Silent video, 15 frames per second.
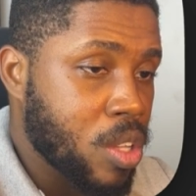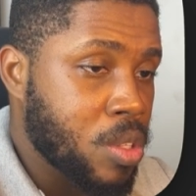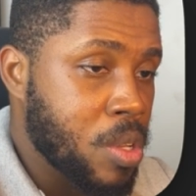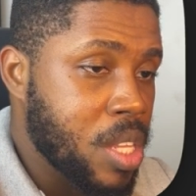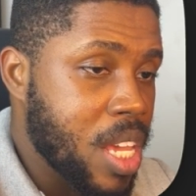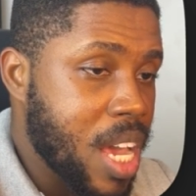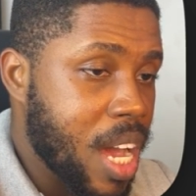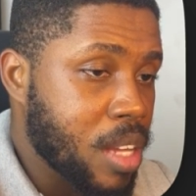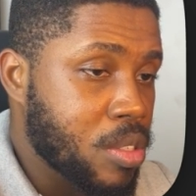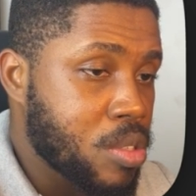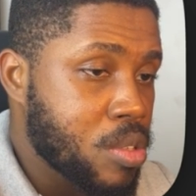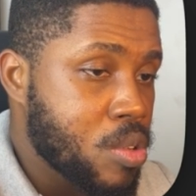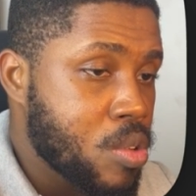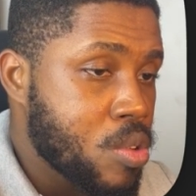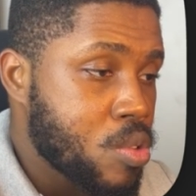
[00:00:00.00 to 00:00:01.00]
auto
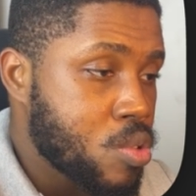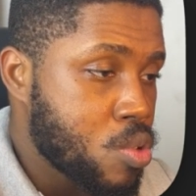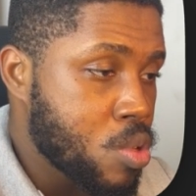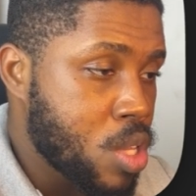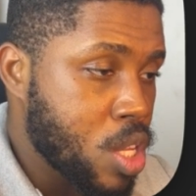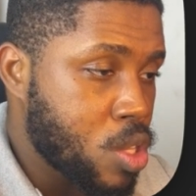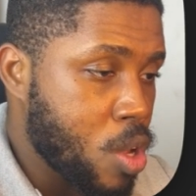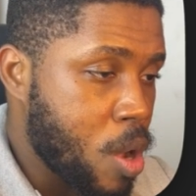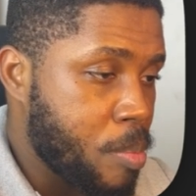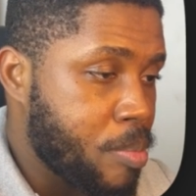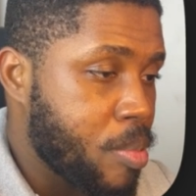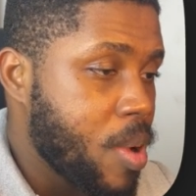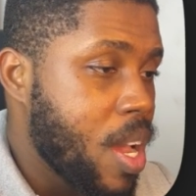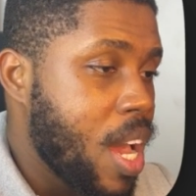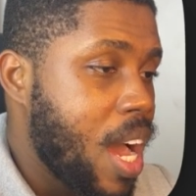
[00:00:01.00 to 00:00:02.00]
layout to the
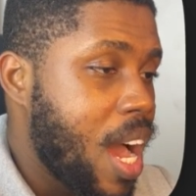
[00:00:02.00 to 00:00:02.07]
top.